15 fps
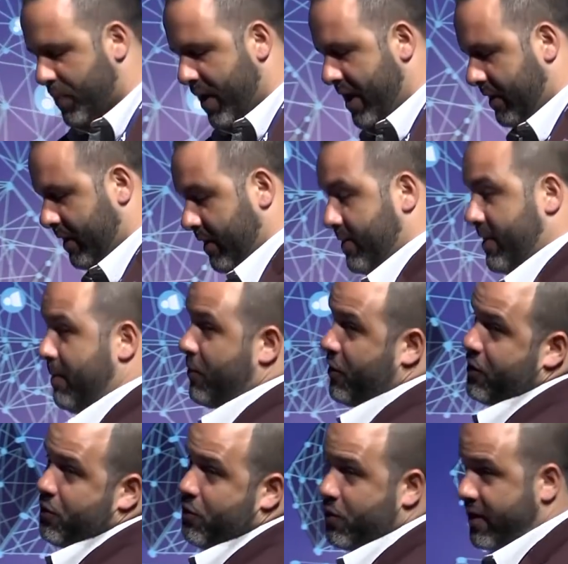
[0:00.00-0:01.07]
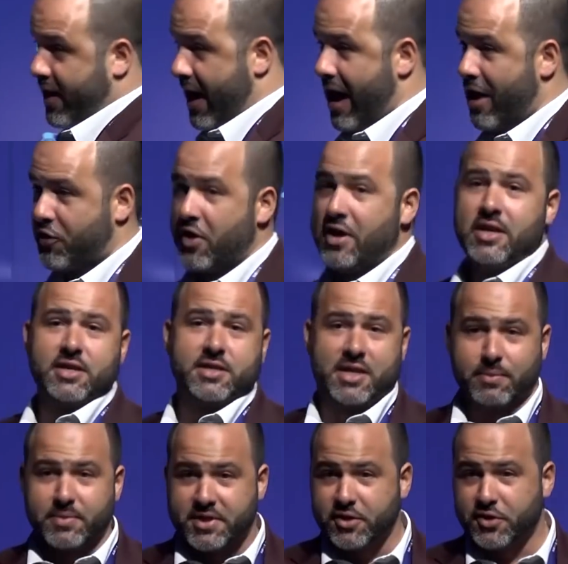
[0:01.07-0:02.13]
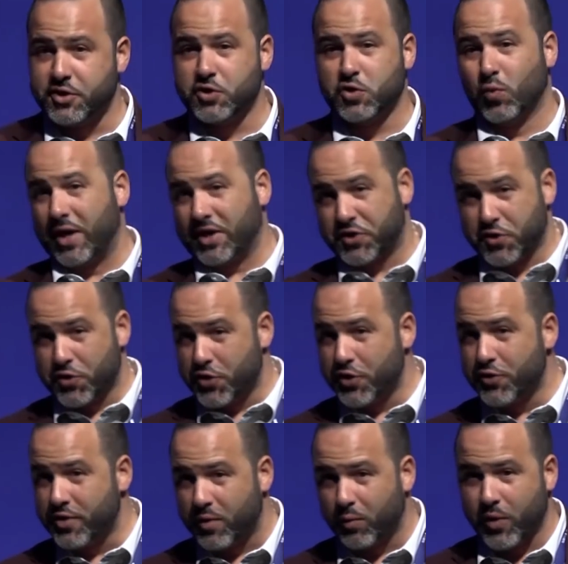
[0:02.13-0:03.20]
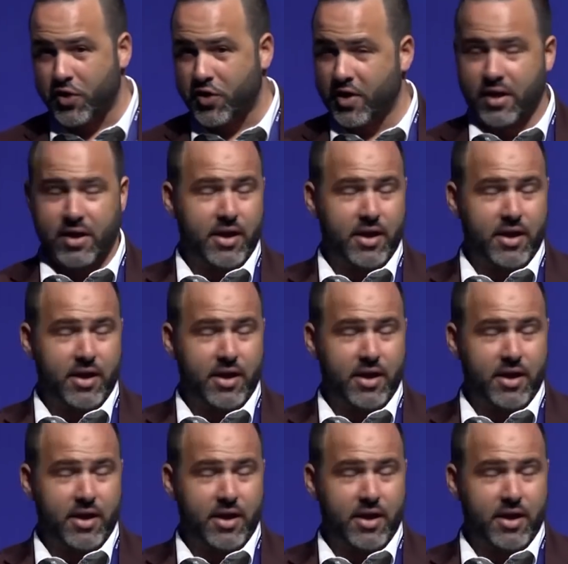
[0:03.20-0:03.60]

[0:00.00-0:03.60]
banking, some just use cash. Some still use Western Union, which